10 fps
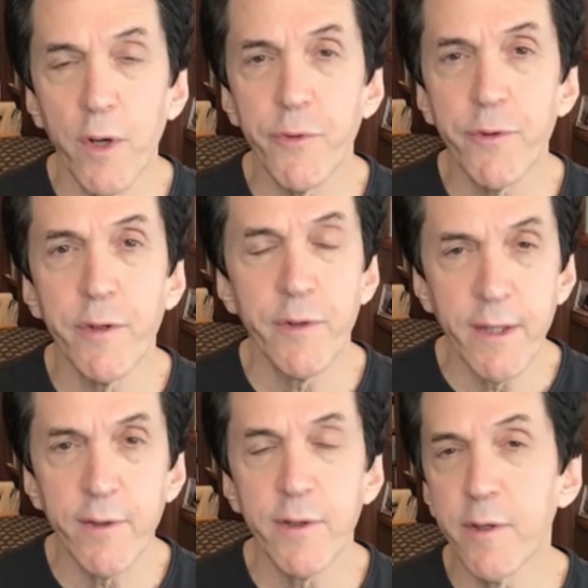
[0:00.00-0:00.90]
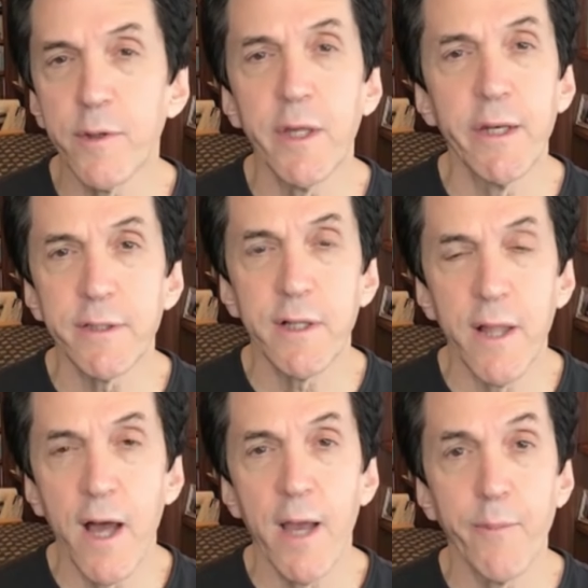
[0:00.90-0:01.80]
once is easily seen as a
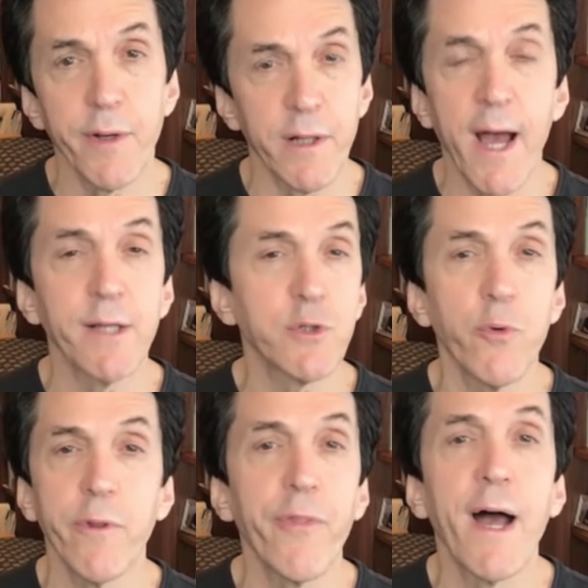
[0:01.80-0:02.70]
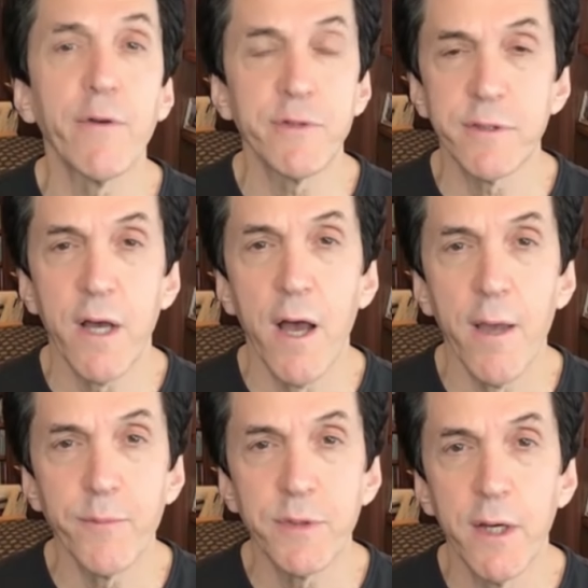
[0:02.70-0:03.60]
lie, but a lie told a thousand
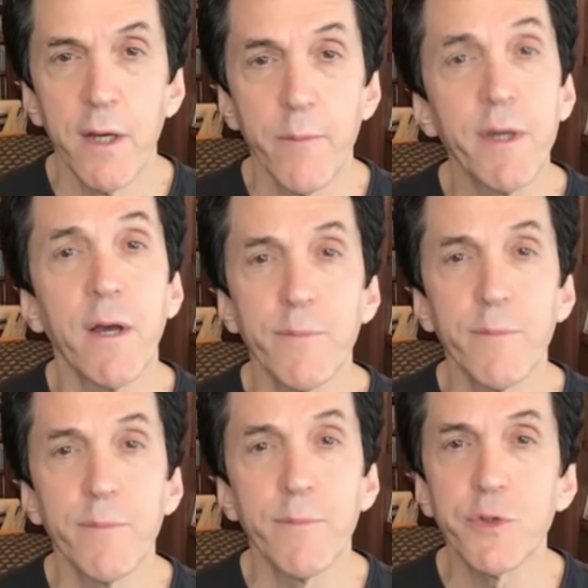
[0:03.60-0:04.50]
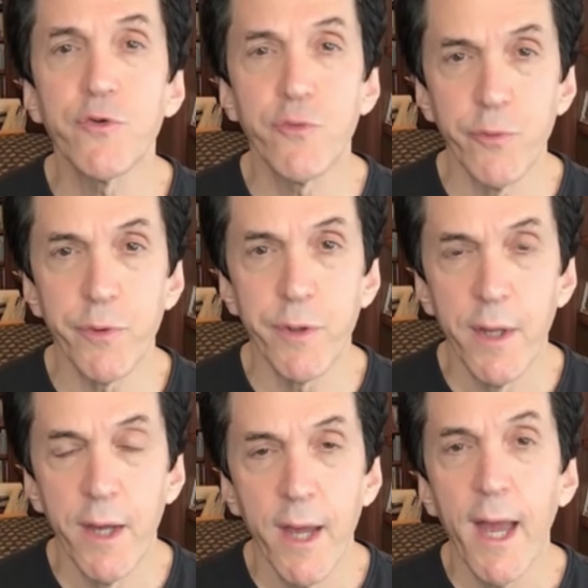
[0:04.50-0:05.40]
times becomes the truth.
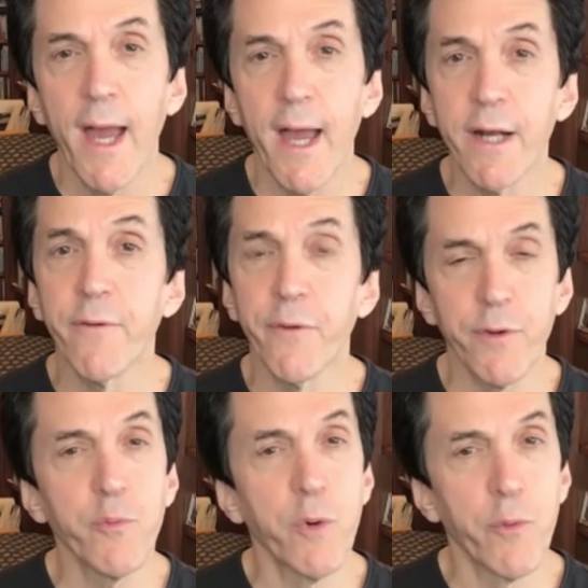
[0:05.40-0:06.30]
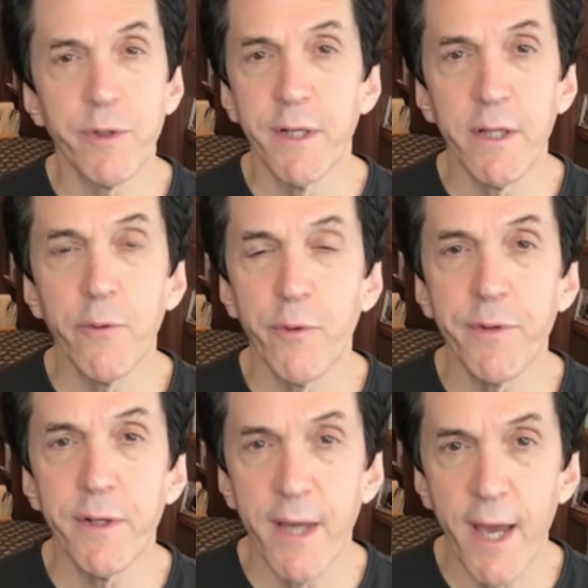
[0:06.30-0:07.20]
And this is what we're dealing with
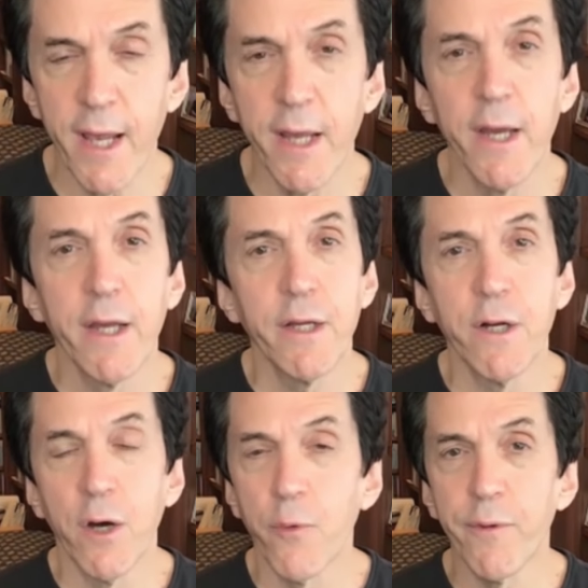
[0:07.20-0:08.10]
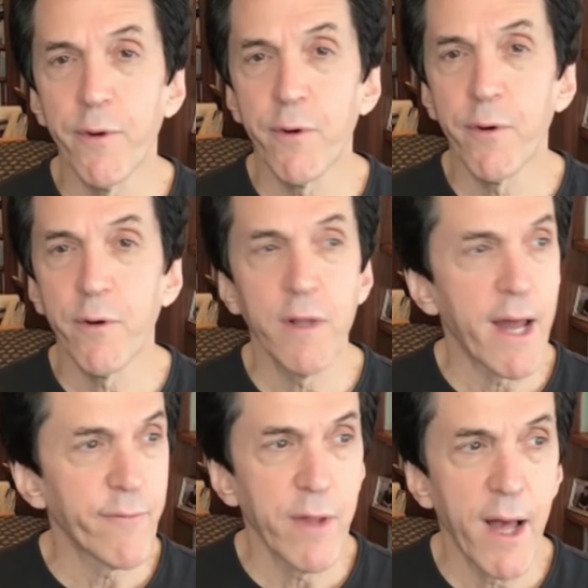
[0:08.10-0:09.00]
today, you know, where there are a
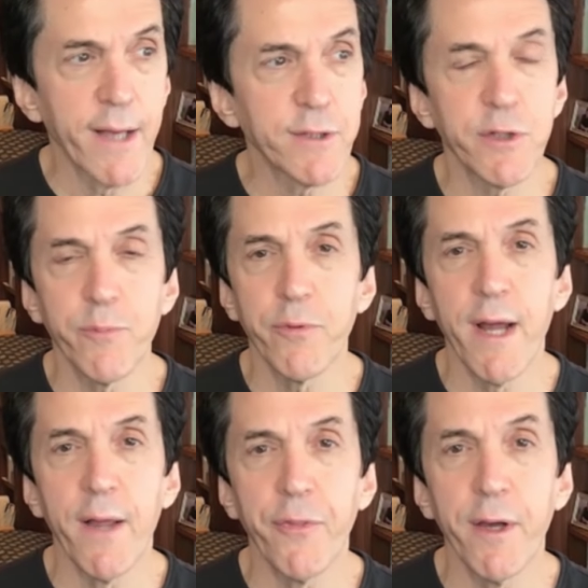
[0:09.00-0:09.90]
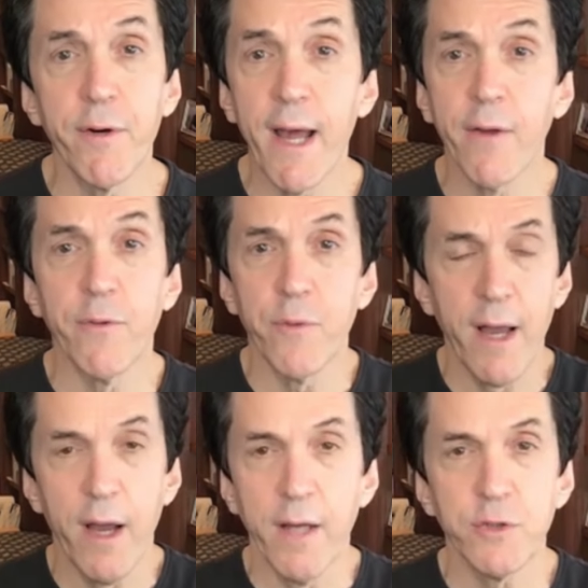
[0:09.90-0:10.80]
lot of lies that are put out there. Now,
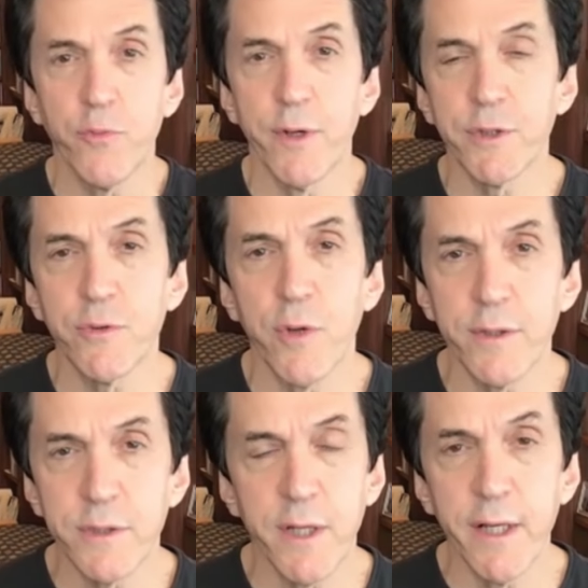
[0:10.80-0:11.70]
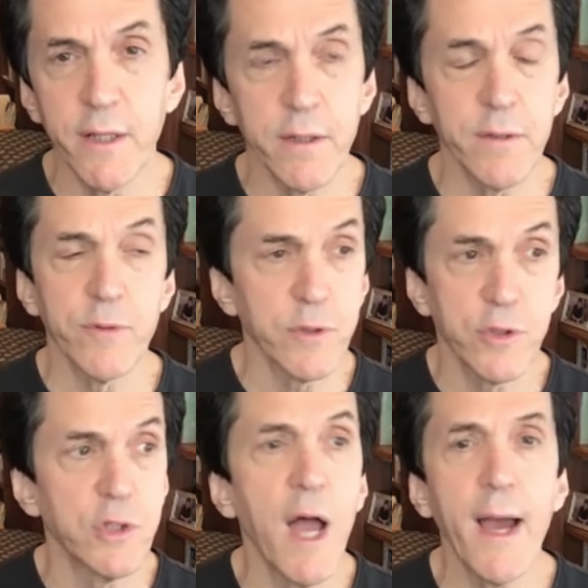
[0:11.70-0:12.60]
I, I just read a, st- a study which
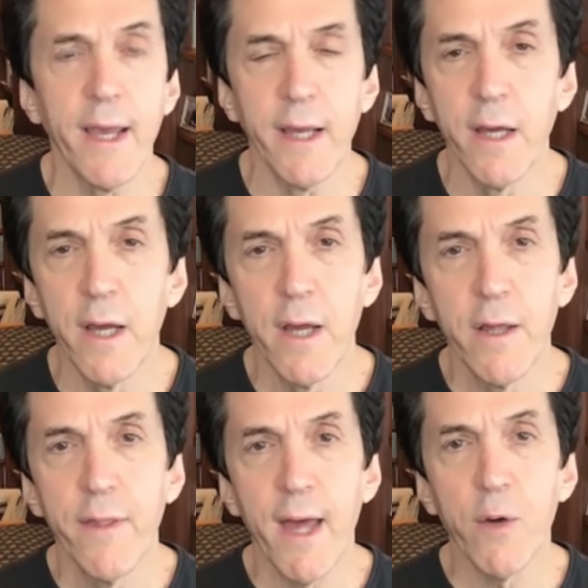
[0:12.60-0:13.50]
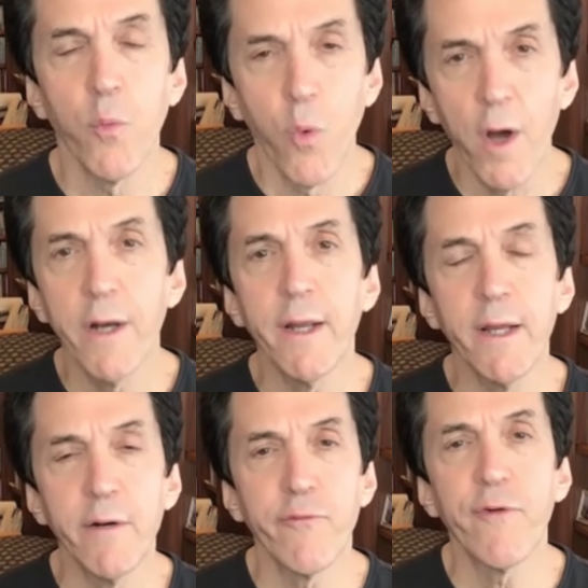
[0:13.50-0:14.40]
is shocking that one
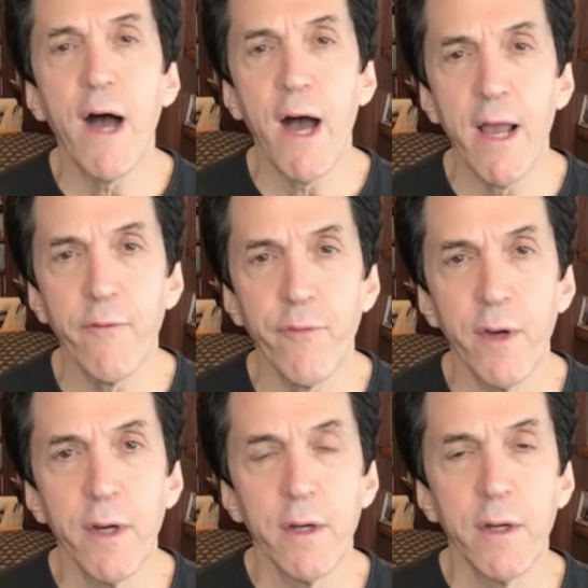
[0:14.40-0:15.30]
in five